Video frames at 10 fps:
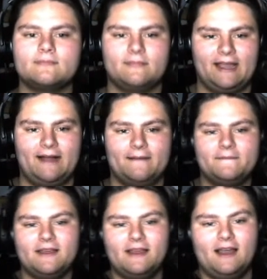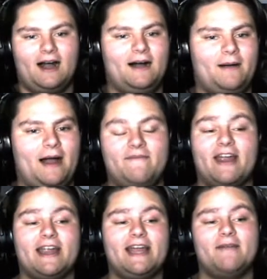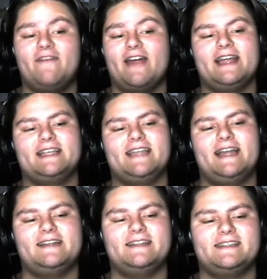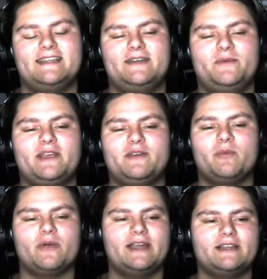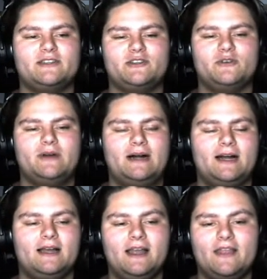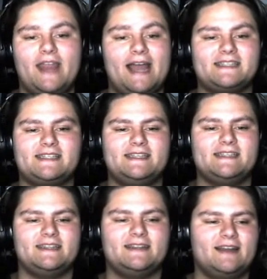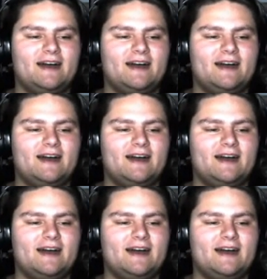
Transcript: Yeah. I'm very excited to see what you bring to the next season.